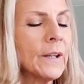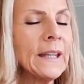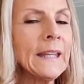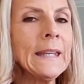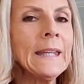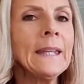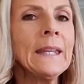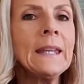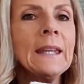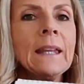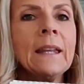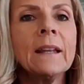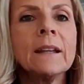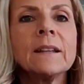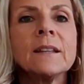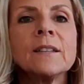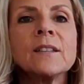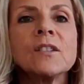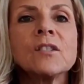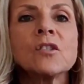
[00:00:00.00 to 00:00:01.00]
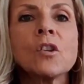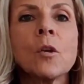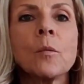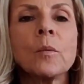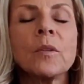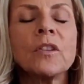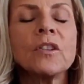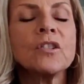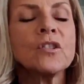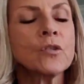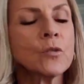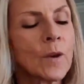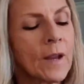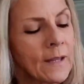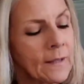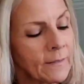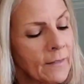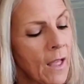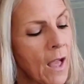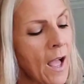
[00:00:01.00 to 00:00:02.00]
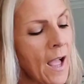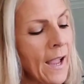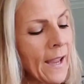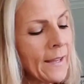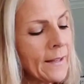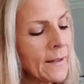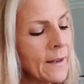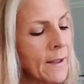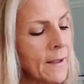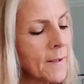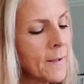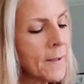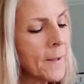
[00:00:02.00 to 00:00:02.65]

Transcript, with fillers: E, start with a straight line,